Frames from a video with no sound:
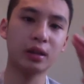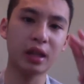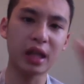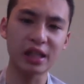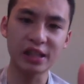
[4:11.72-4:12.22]

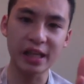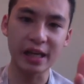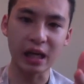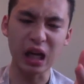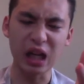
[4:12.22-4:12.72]
and yeah
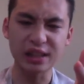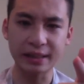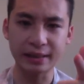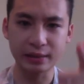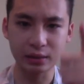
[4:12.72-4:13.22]
I
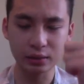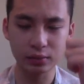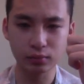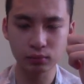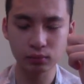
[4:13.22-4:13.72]
see
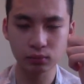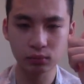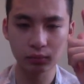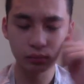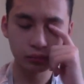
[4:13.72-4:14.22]

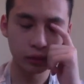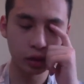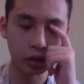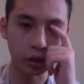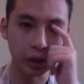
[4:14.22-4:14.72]
oh
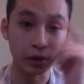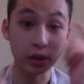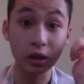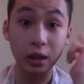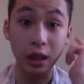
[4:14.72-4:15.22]
god
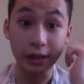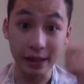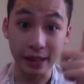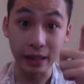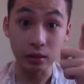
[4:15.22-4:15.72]
and
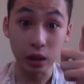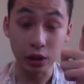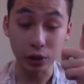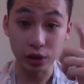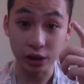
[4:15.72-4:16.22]
yeah I
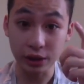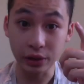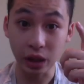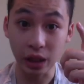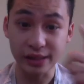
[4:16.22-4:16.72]
shall see you
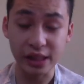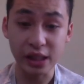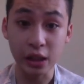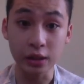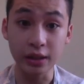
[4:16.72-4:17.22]
guys
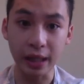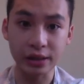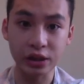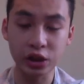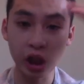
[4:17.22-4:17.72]

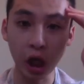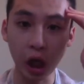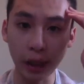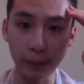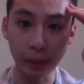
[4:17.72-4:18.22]
next time